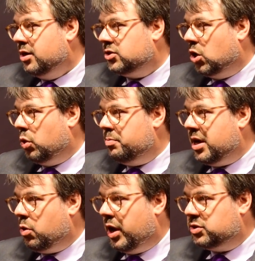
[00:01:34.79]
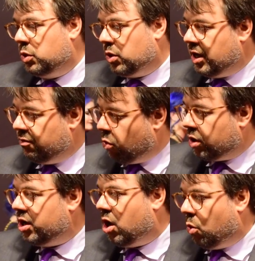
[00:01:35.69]
So in many ways, we were kind of
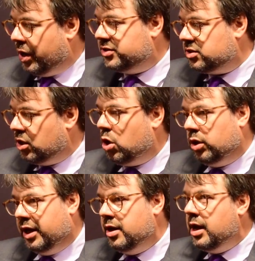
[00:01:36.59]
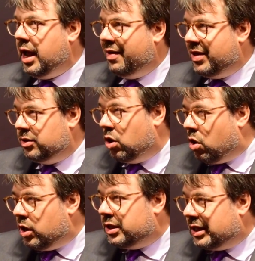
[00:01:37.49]
working our way slowly, and then
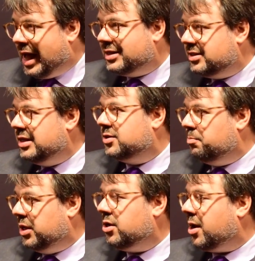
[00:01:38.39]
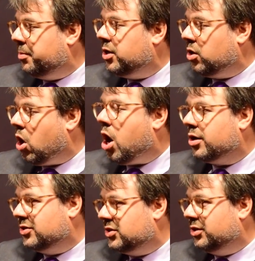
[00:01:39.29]
in the last season, becoming
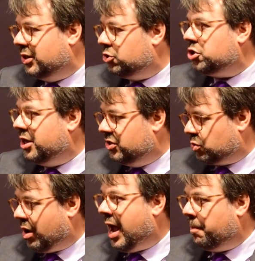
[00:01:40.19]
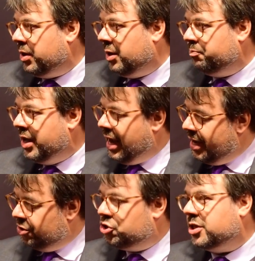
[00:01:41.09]
cognizant that the changes were happening
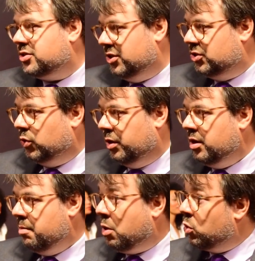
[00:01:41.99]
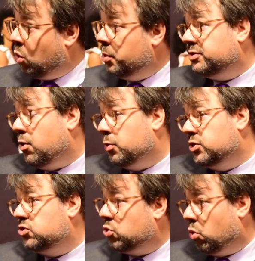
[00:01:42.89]
and adjusting to it. But we were always following
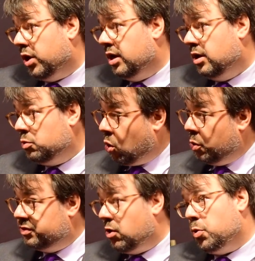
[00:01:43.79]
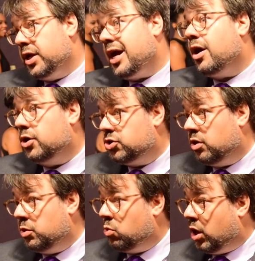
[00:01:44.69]
story, we were always following character,
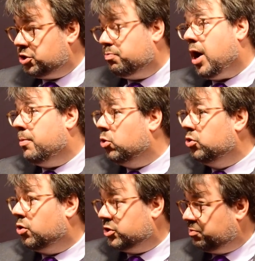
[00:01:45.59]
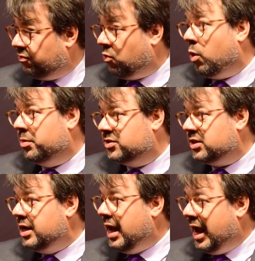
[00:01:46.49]
and we watched Bob Odenkirk's
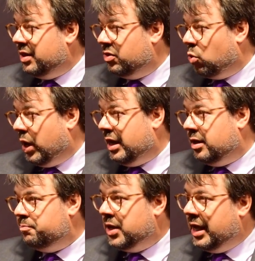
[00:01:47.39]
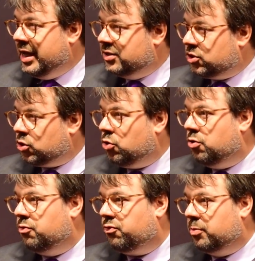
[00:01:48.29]
performance and the way his
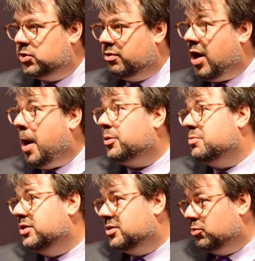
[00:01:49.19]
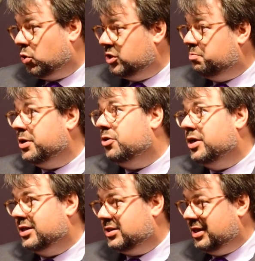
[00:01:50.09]
turn from sort of optimism towards
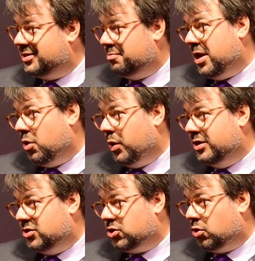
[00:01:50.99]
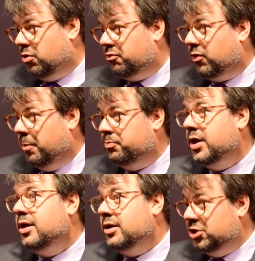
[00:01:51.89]
bitterness is in many ways the turn from
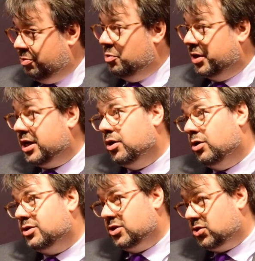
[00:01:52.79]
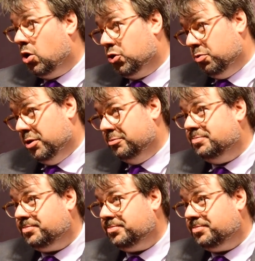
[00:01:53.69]
Jimmy McGill to Saul Goodman.